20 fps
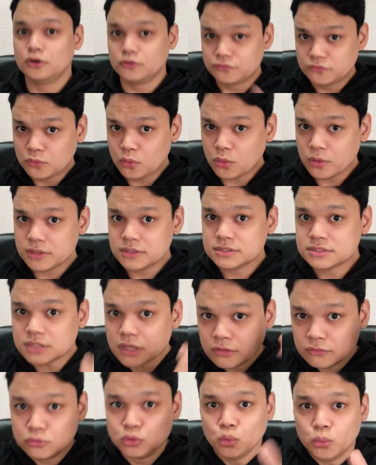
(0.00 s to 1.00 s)
Of course,
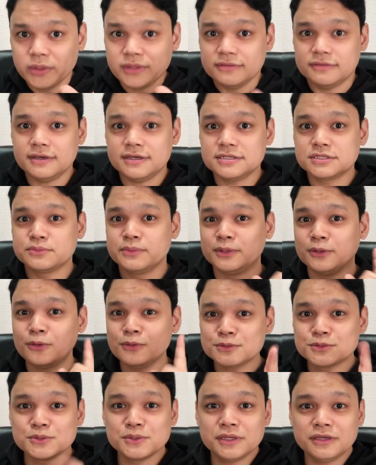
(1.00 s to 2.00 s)
doing this will
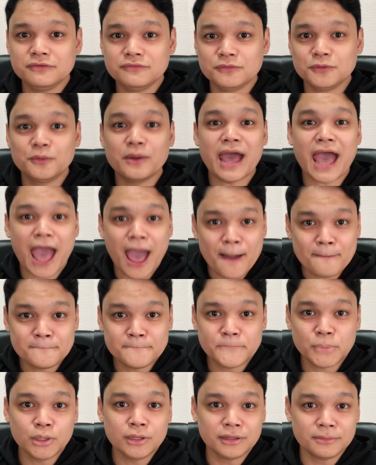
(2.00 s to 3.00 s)
also give you
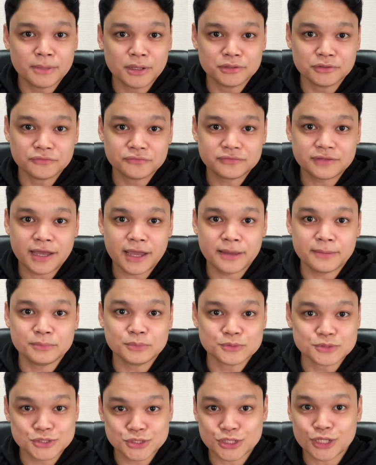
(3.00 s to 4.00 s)
ample amount of time
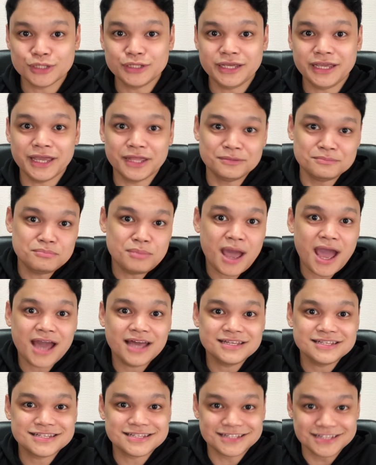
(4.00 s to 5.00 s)
to study and
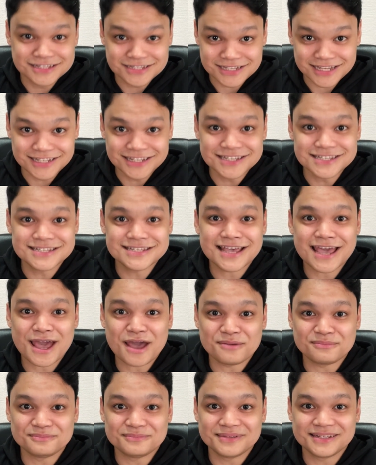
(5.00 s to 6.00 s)
pass the said exam.